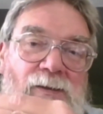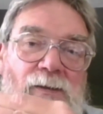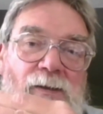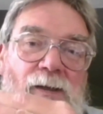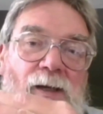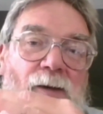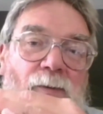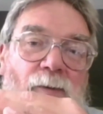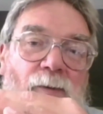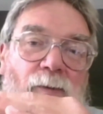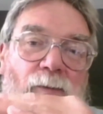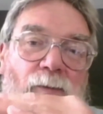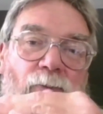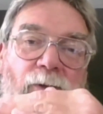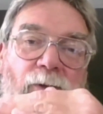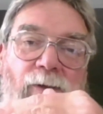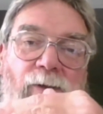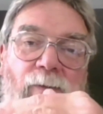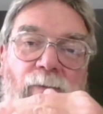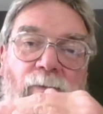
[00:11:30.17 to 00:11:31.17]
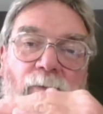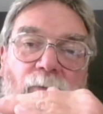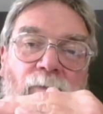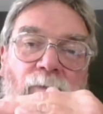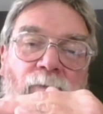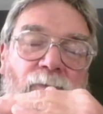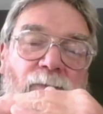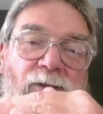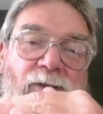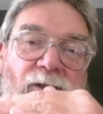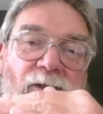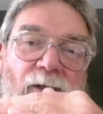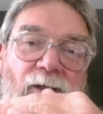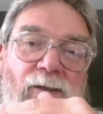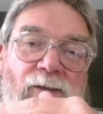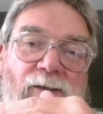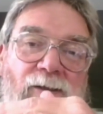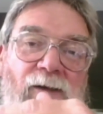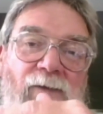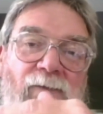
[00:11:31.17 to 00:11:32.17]
I would put them, say,
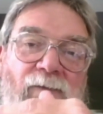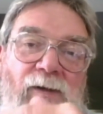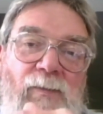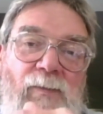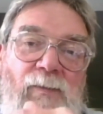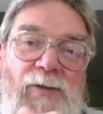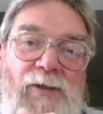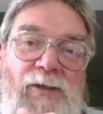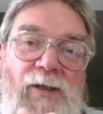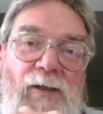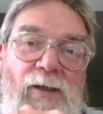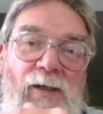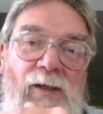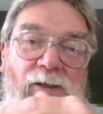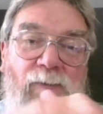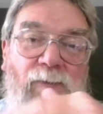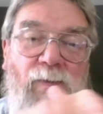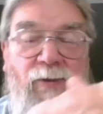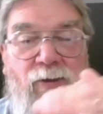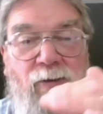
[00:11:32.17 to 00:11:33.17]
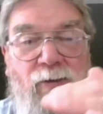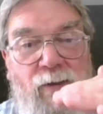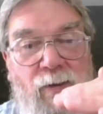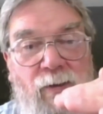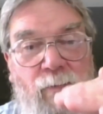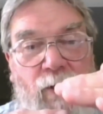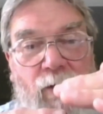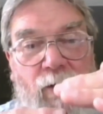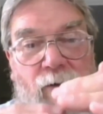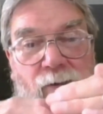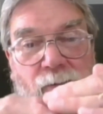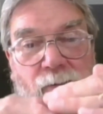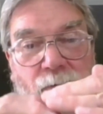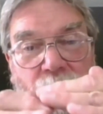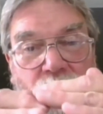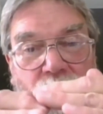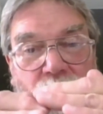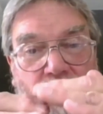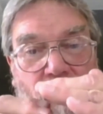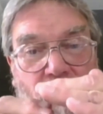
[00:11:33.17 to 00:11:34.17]
70% less, certainly better than
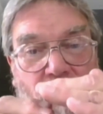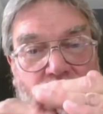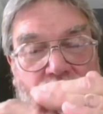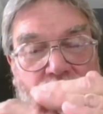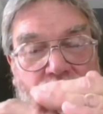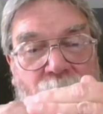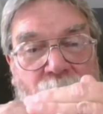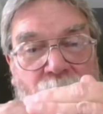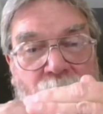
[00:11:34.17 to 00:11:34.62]
mineral oils.